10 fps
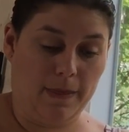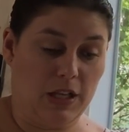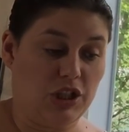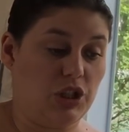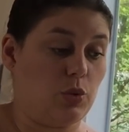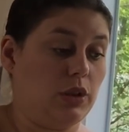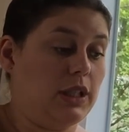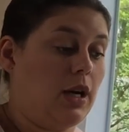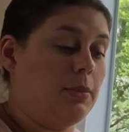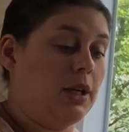And she's really
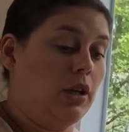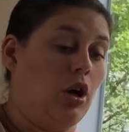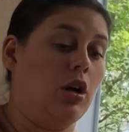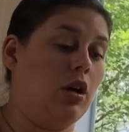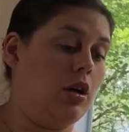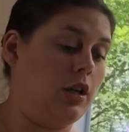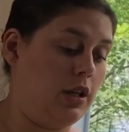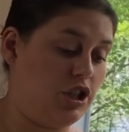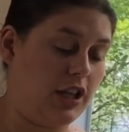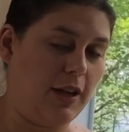coming along on it.
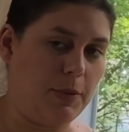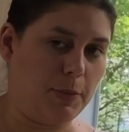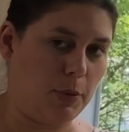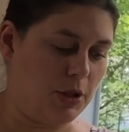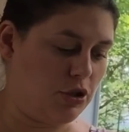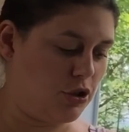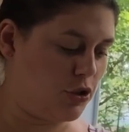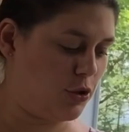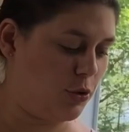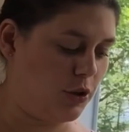And she gave me permission to
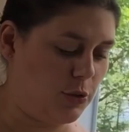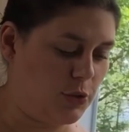show you.